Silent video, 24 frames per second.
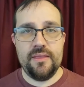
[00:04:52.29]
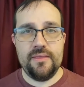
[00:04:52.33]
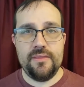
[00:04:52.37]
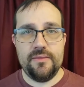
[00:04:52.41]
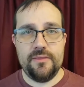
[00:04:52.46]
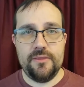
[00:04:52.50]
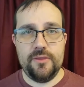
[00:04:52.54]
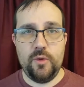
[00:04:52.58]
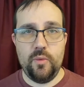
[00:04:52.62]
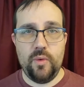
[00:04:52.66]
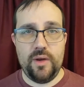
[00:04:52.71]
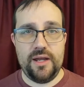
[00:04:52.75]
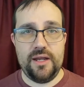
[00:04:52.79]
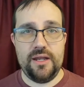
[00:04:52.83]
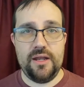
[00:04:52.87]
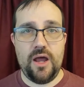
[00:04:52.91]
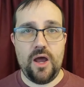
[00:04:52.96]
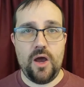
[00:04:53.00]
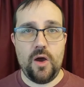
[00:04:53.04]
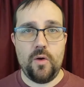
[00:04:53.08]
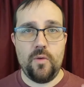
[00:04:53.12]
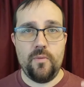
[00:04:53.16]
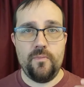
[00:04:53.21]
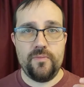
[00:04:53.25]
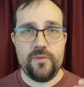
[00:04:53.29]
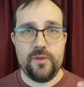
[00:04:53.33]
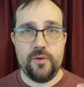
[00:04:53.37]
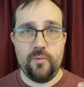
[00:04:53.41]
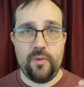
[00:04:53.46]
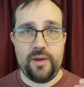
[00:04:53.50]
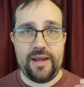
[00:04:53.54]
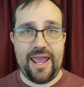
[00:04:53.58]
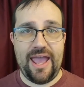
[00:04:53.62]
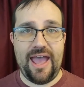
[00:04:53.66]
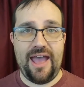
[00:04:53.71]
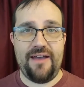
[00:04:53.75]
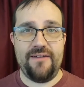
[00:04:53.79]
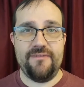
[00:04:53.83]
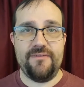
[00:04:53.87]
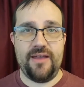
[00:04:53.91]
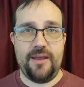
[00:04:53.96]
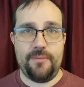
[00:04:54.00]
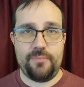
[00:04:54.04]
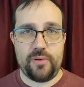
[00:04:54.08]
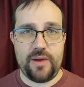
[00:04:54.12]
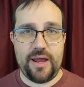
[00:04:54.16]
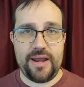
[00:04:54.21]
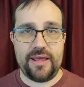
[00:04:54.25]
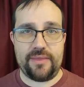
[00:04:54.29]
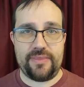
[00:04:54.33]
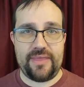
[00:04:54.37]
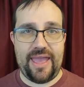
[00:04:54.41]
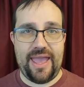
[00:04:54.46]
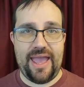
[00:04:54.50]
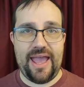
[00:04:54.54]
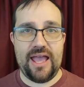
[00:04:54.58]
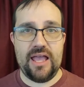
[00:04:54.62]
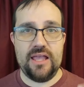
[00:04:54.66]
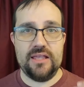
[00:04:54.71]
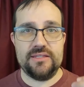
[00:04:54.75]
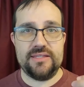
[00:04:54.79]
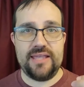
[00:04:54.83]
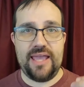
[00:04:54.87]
You want to have a product that has